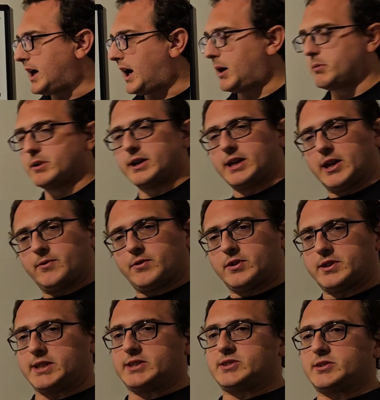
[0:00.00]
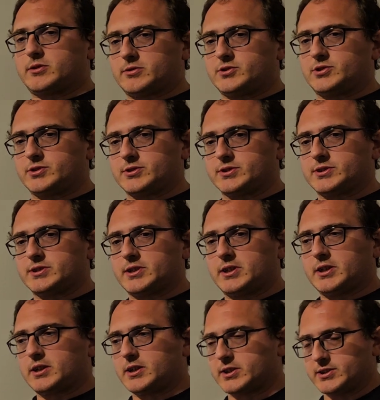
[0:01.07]
I'm going to give you these soldiers.
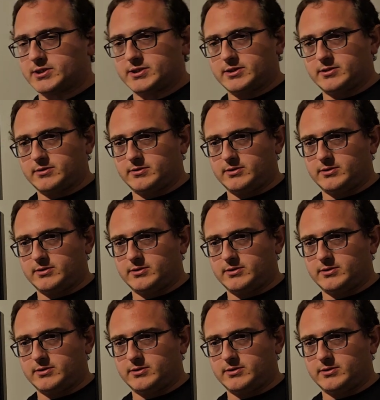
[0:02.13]
Because